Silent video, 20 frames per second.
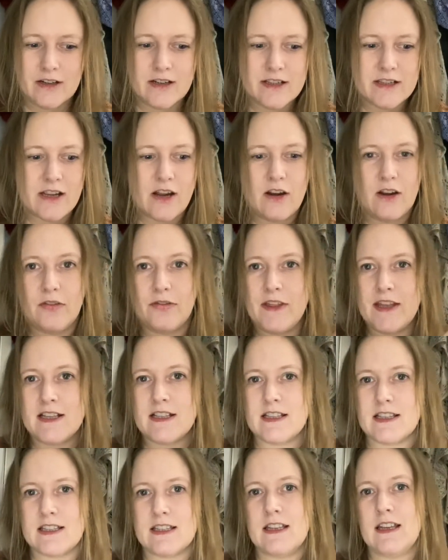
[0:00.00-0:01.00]
So
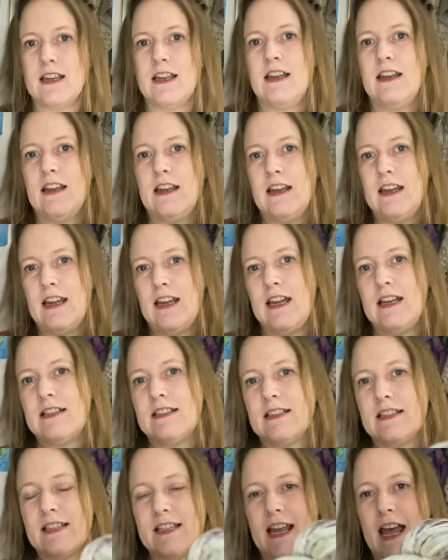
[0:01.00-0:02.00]
this is the
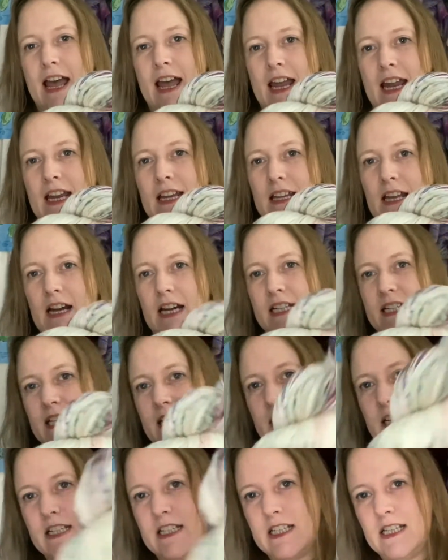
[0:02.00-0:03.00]
skein that I
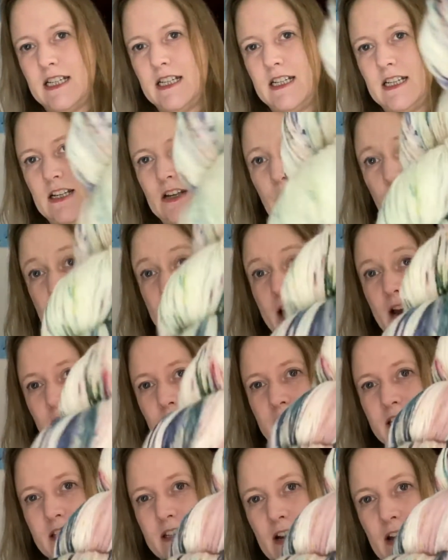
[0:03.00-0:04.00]
did without the
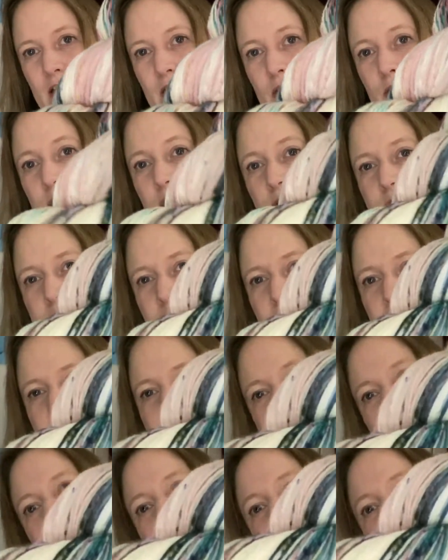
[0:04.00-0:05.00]
snow, using
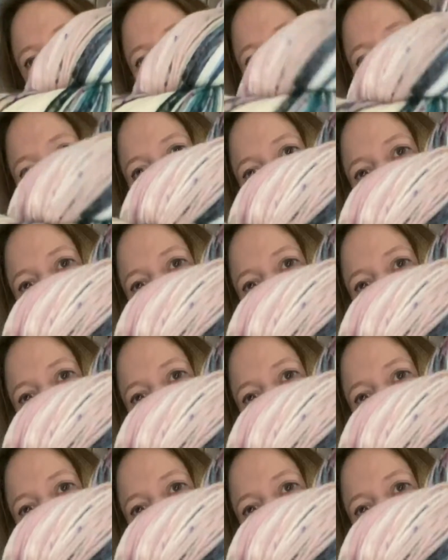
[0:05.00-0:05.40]
exactly the same